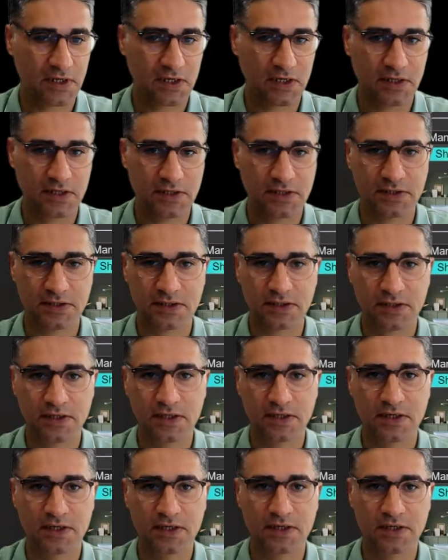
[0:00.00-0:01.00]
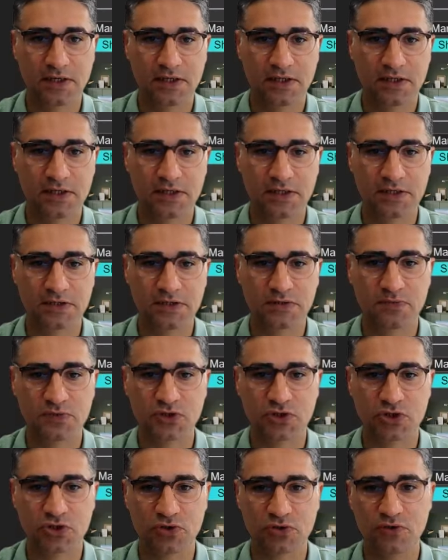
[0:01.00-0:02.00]
and let me
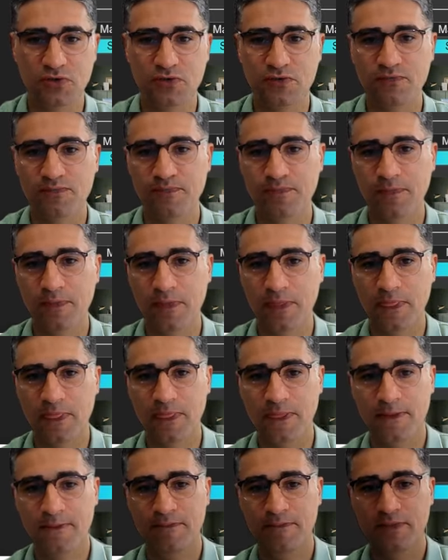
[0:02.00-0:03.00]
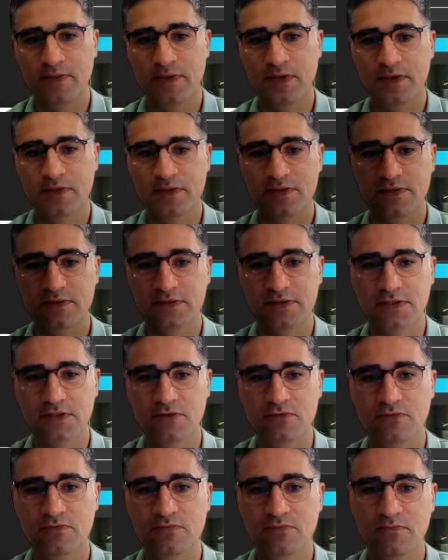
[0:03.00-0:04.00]
show you.
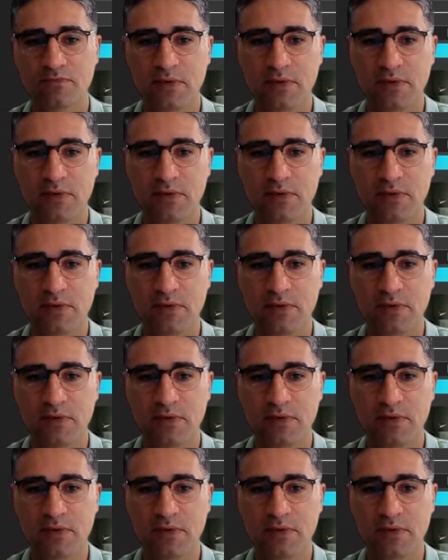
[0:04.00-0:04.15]
So